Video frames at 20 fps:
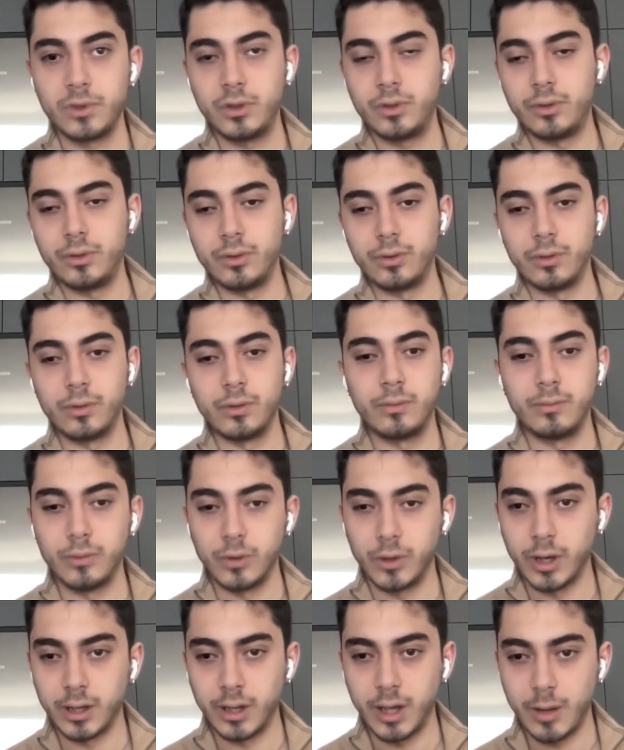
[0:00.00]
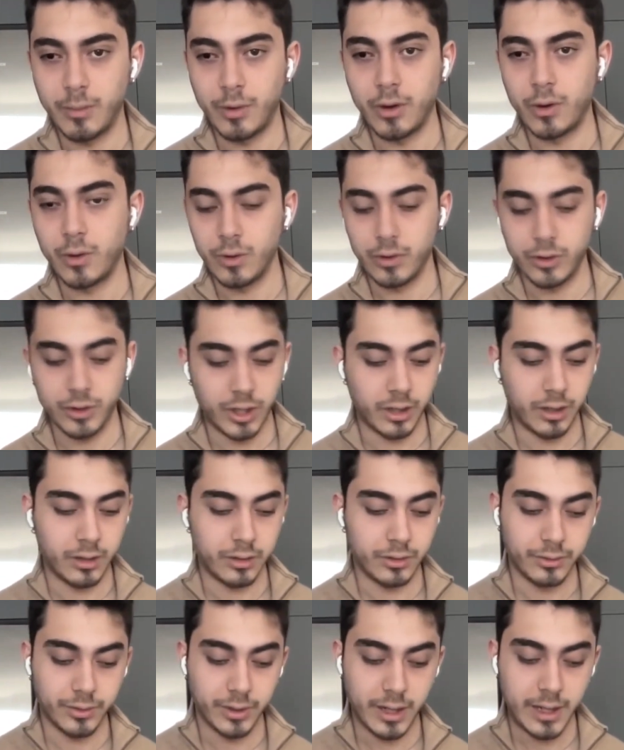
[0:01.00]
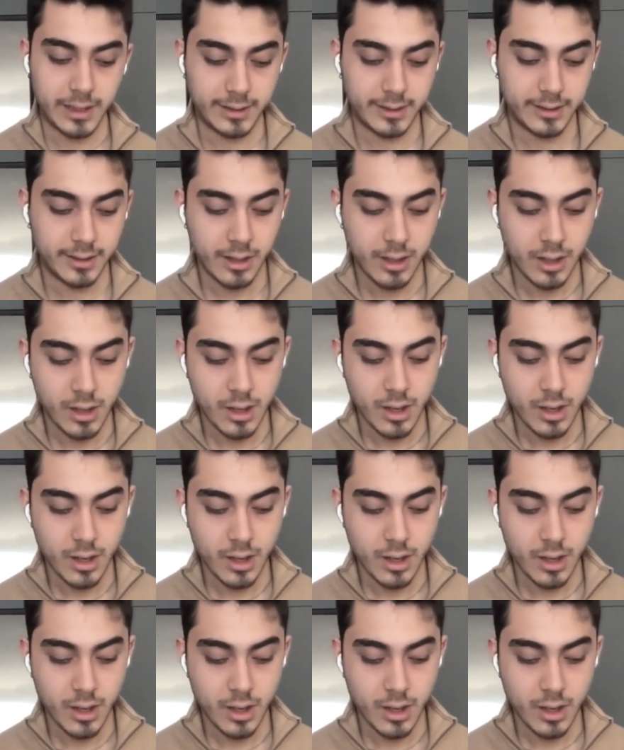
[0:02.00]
to book a demo or check out your ads.